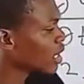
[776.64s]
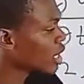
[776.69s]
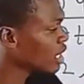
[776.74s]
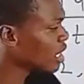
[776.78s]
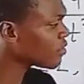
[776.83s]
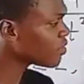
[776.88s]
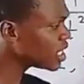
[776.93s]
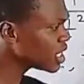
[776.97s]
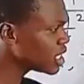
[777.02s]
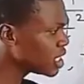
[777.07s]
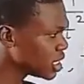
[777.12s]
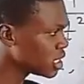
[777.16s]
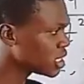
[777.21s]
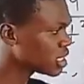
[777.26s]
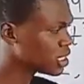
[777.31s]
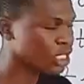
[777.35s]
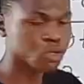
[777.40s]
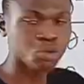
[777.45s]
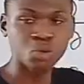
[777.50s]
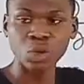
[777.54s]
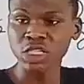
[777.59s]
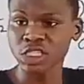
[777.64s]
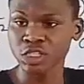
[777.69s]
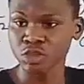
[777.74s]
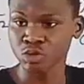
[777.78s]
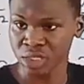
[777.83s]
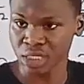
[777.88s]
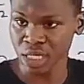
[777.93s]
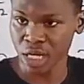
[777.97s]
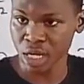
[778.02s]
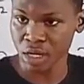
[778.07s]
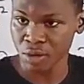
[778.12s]
giving this equated to
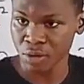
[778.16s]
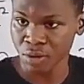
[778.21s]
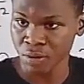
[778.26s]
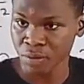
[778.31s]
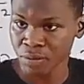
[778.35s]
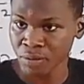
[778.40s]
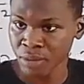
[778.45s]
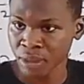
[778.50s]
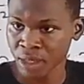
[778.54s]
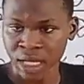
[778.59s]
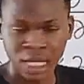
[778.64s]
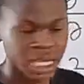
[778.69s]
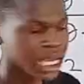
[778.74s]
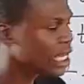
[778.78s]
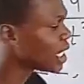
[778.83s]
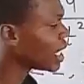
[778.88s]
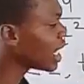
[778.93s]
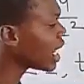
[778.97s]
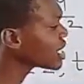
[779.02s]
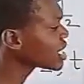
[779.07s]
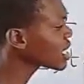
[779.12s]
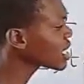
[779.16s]
0. Let's